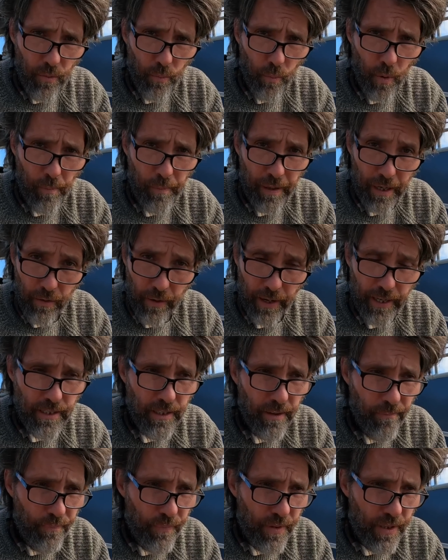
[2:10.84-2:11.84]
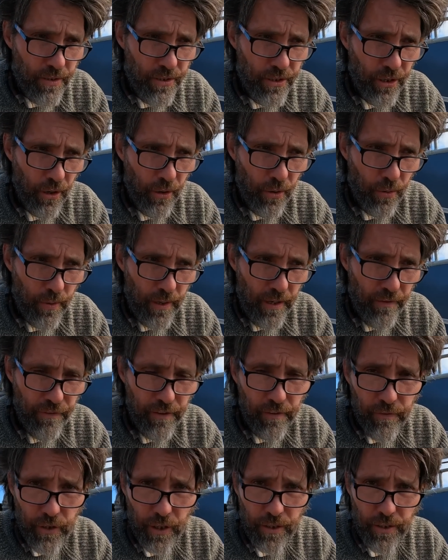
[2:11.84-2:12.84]
when we cranked it. So
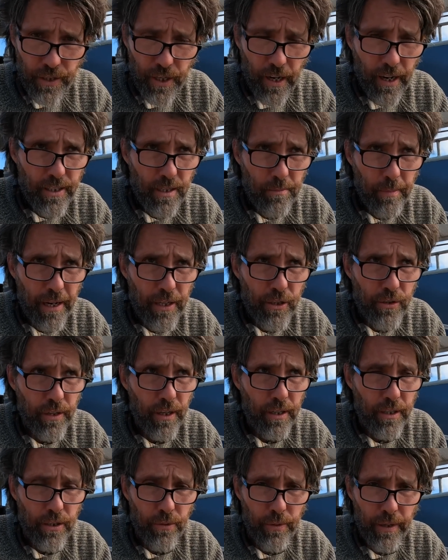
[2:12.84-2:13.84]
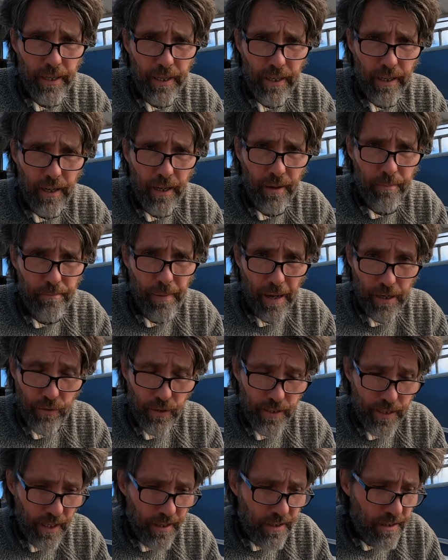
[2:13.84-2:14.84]
if you've just charged a battery and you're doing a
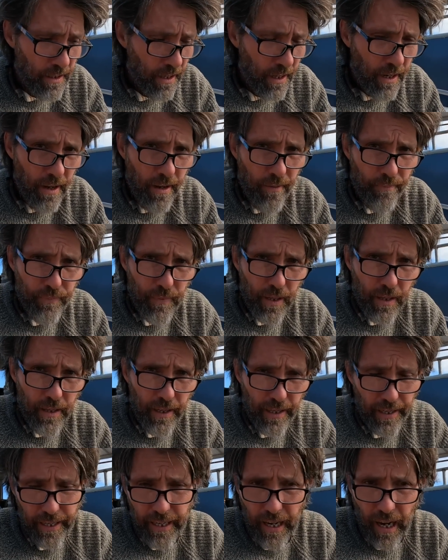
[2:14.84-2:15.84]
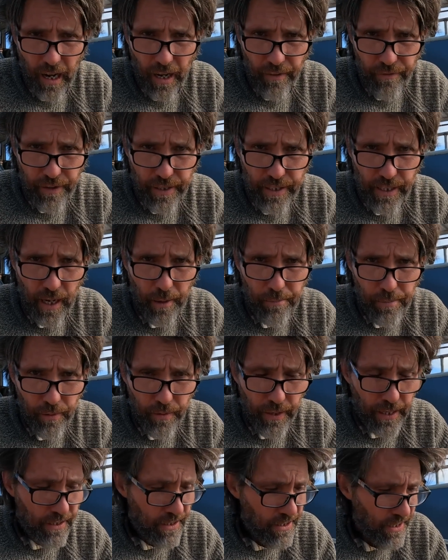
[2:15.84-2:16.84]
battery test, in a car, for
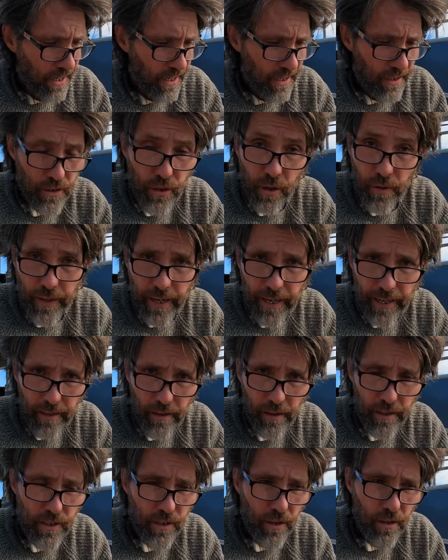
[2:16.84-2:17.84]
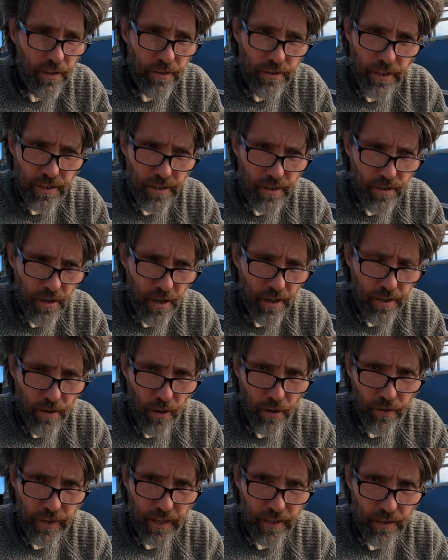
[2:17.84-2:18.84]
example, they say turn the headlights on just to try and
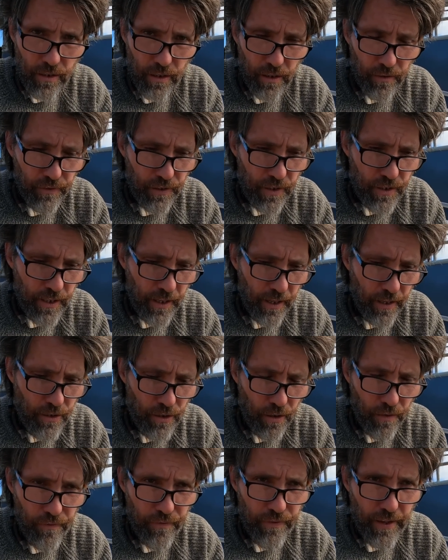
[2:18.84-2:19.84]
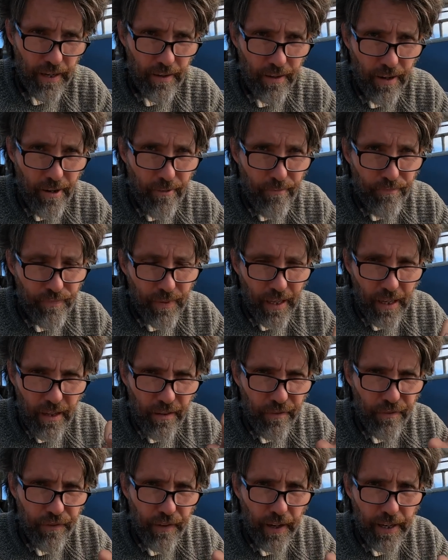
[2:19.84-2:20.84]
knock that surface charge off, that
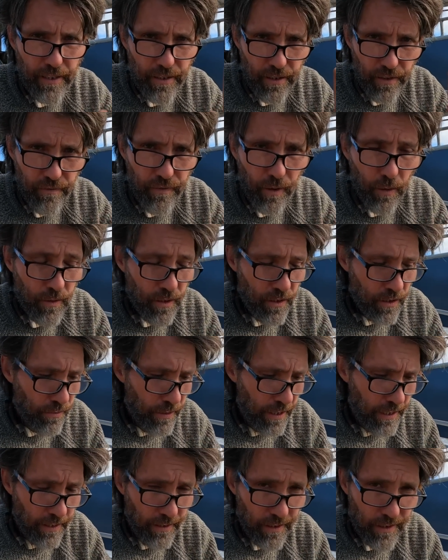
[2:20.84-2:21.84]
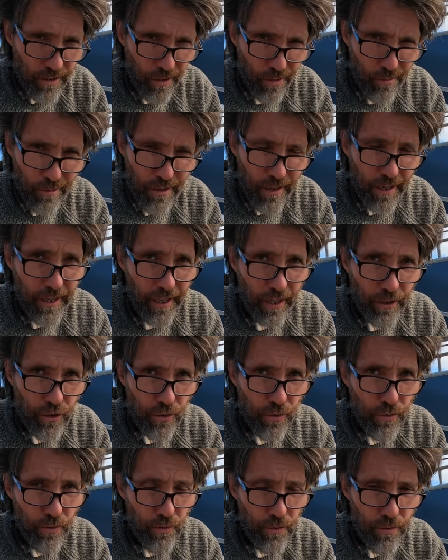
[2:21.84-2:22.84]
inflated voltage reading that's not really a
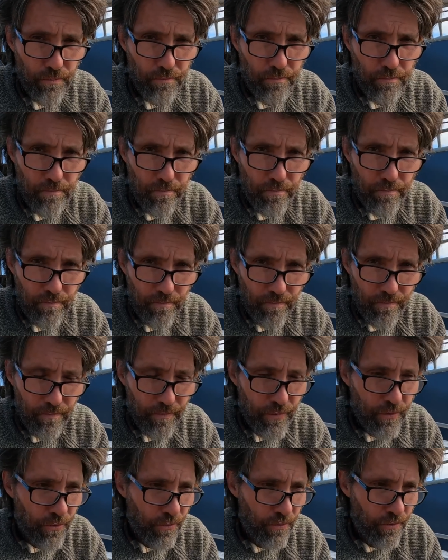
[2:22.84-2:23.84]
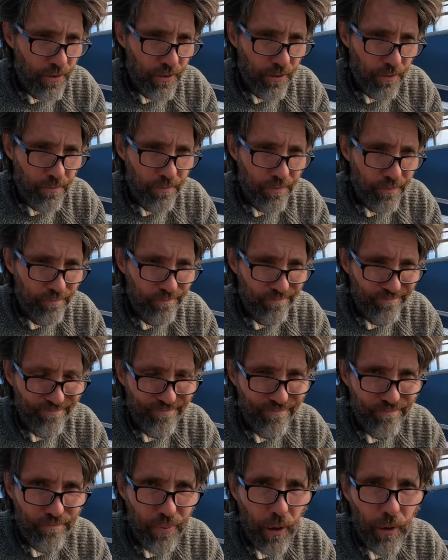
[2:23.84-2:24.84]
true true sort of
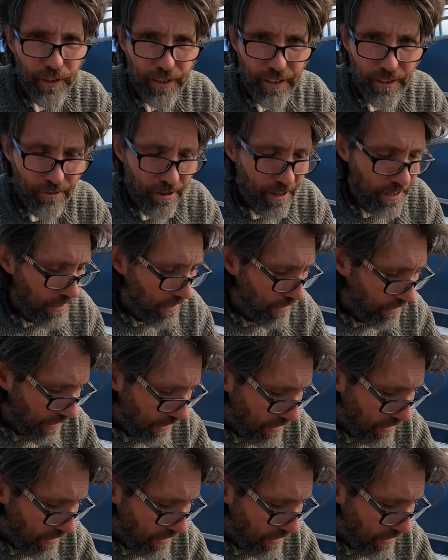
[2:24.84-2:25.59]
body reading,